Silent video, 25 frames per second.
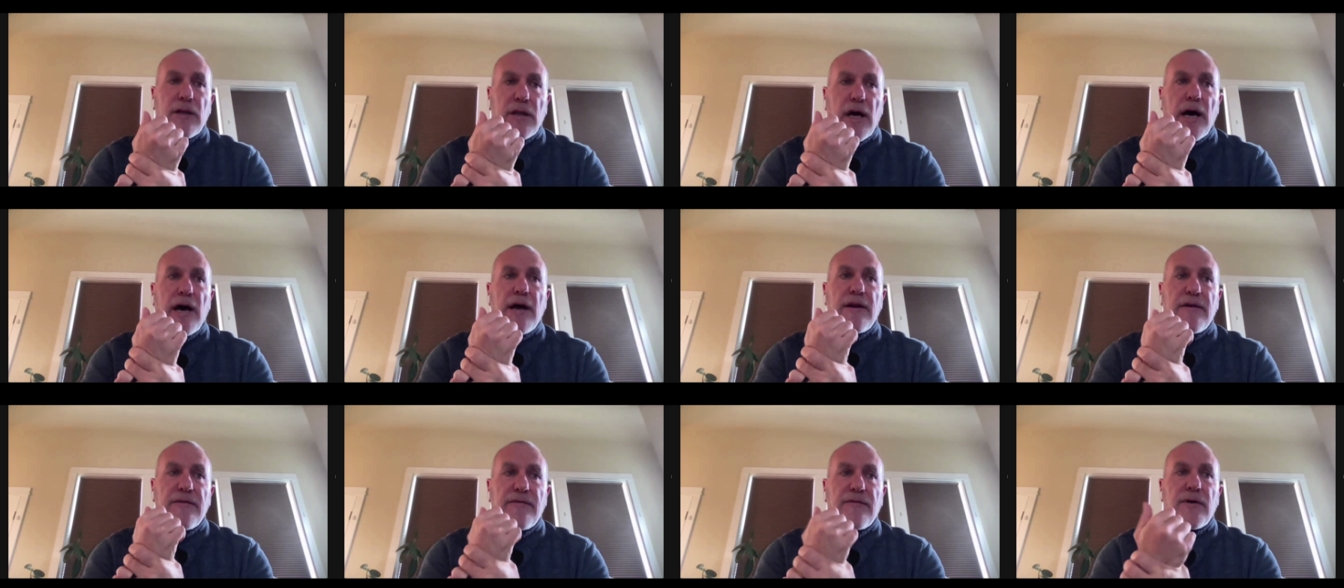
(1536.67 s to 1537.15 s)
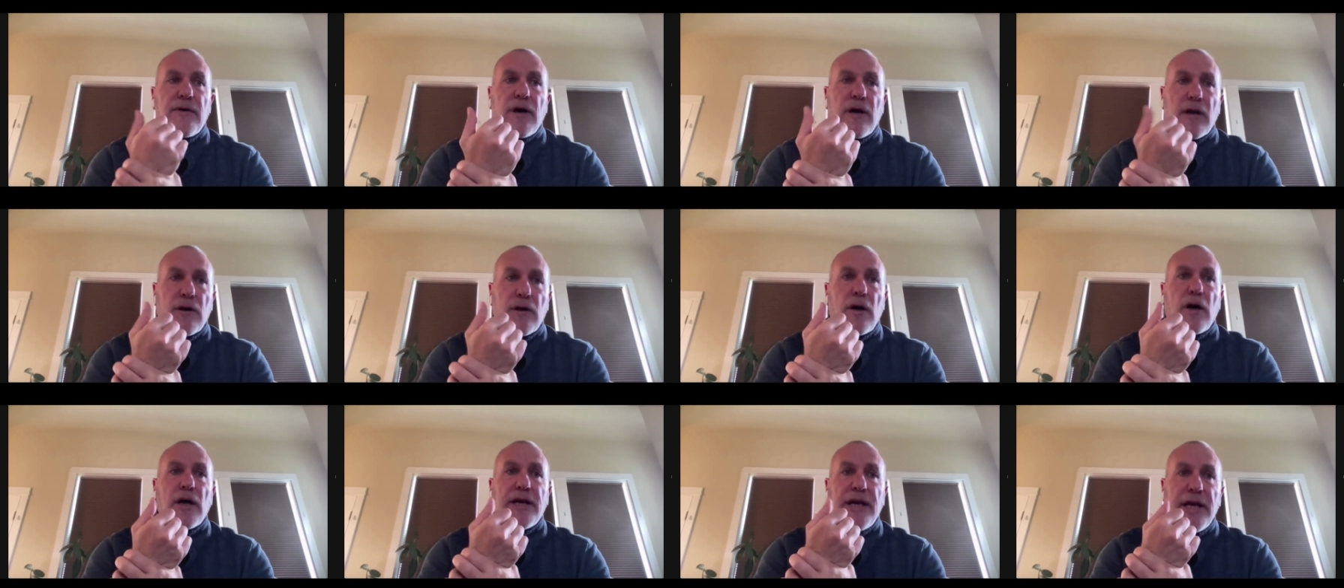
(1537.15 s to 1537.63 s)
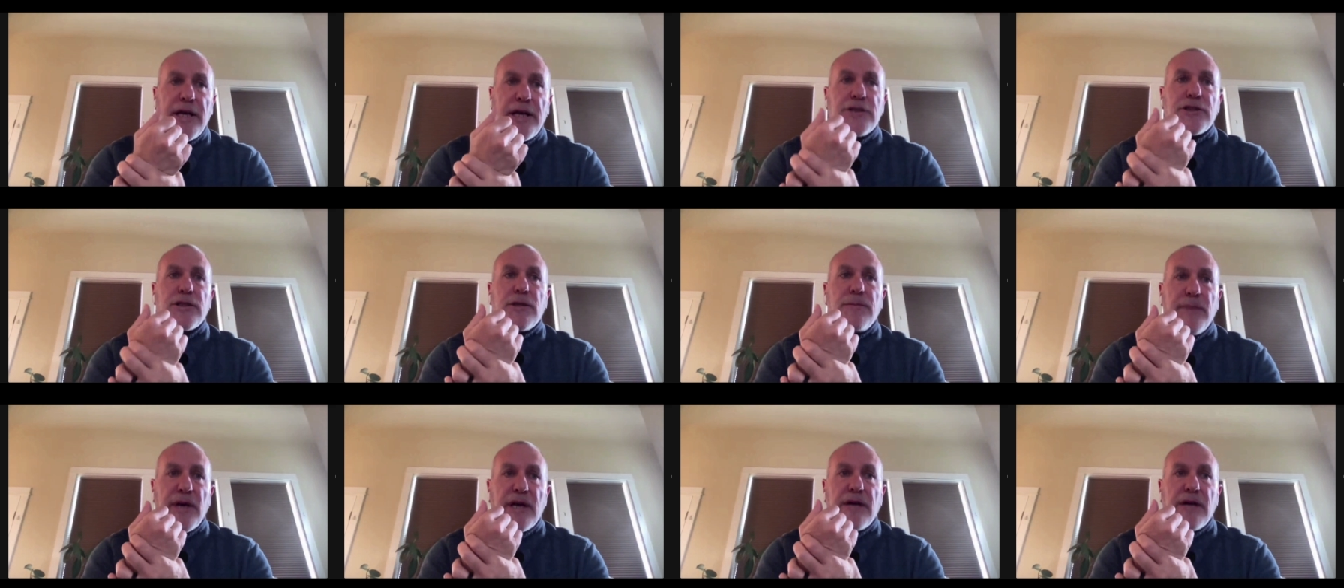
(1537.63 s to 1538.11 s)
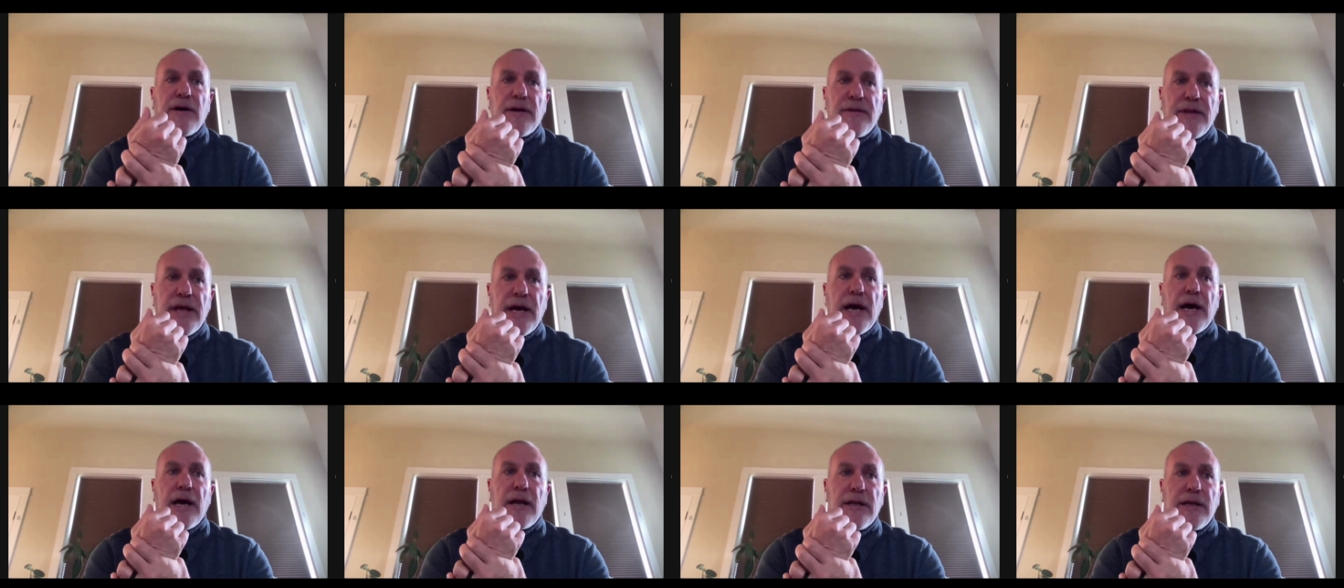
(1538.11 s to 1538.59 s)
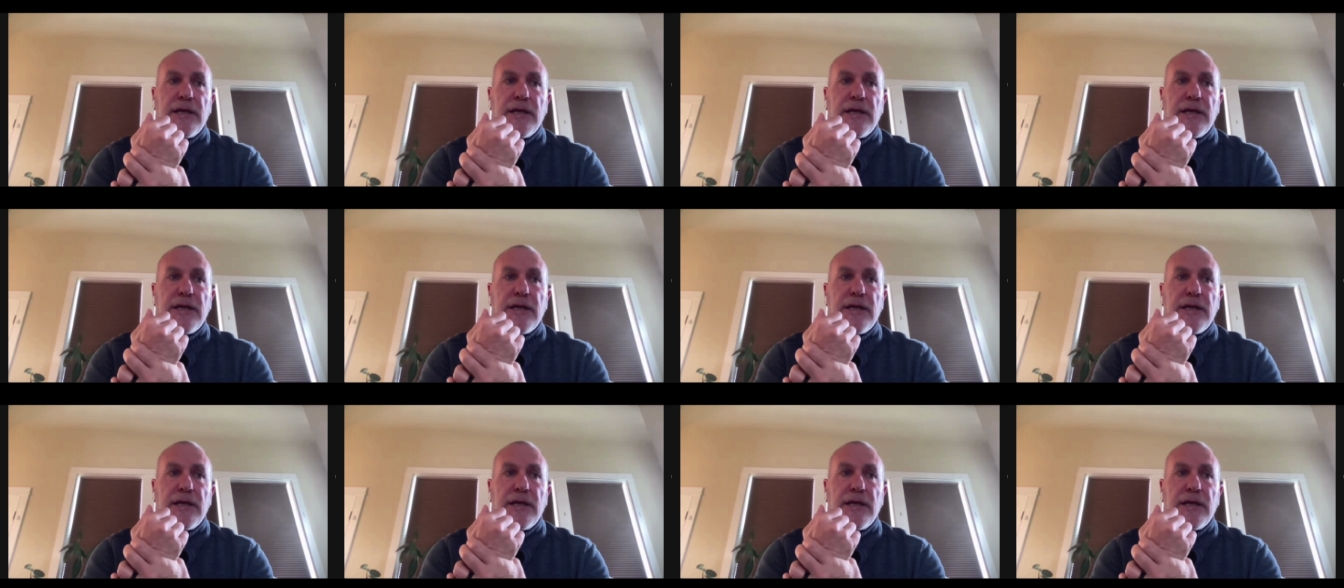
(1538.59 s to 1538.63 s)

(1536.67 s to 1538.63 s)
a lot of Caucasian men on that.